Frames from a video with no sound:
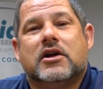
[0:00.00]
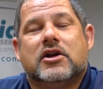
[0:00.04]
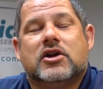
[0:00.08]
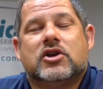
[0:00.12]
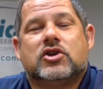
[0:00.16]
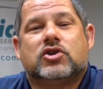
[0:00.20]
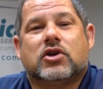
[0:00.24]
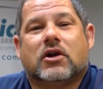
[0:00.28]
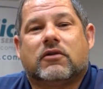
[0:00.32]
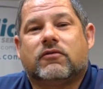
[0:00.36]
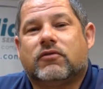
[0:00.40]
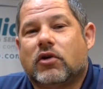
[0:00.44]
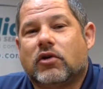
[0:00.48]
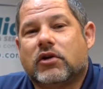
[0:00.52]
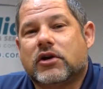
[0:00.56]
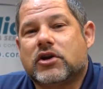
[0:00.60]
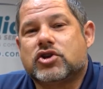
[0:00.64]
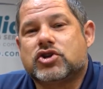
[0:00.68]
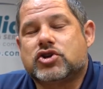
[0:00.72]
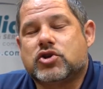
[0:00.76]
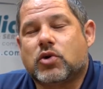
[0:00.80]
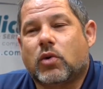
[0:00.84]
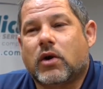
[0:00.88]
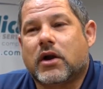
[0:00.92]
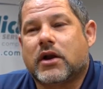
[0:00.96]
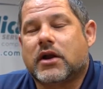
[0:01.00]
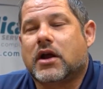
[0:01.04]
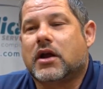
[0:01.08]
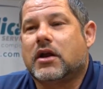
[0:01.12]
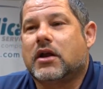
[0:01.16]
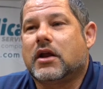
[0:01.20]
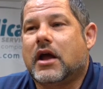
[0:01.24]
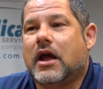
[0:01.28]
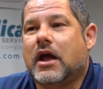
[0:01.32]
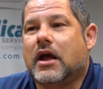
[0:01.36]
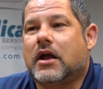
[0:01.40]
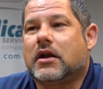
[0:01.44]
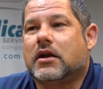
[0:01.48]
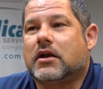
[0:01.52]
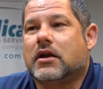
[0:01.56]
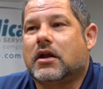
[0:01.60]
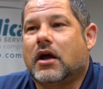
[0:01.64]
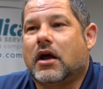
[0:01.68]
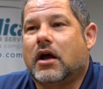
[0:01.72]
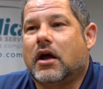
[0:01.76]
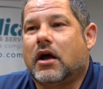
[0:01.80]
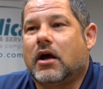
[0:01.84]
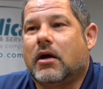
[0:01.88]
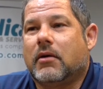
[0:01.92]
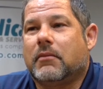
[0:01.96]
So I really enjoyed it. And
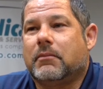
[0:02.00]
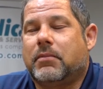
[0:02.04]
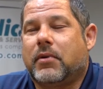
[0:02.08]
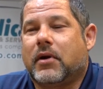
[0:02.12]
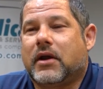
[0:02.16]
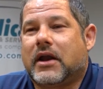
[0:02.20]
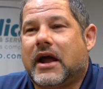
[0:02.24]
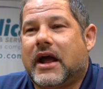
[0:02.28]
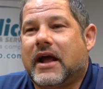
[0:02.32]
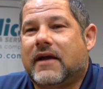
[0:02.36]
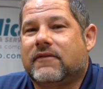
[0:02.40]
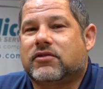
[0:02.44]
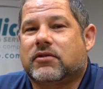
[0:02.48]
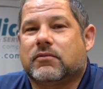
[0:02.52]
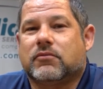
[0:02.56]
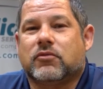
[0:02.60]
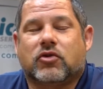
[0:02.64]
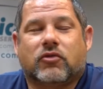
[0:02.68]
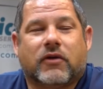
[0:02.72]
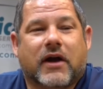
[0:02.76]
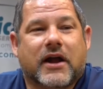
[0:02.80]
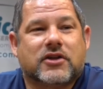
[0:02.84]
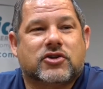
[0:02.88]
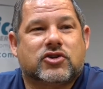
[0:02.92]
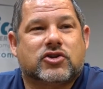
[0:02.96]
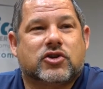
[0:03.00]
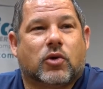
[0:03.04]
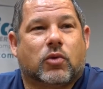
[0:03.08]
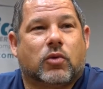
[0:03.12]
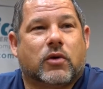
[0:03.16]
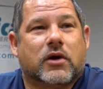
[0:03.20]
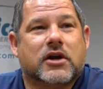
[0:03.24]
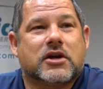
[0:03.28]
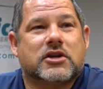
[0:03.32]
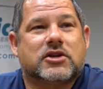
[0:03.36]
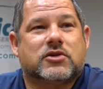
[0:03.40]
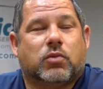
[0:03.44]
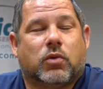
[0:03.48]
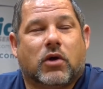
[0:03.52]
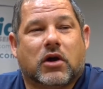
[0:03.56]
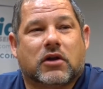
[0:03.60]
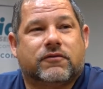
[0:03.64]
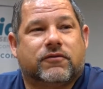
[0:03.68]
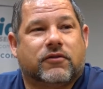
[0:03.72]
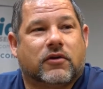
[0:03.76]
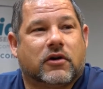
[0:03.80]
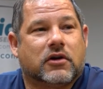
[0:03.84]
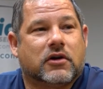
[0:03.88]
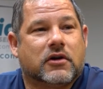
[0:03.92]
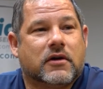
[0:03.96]
but I have some great stories. Worked
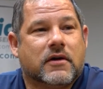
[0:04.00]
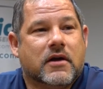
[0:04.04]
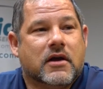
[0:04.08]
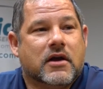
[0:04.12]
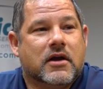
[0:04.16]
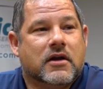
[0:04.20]
for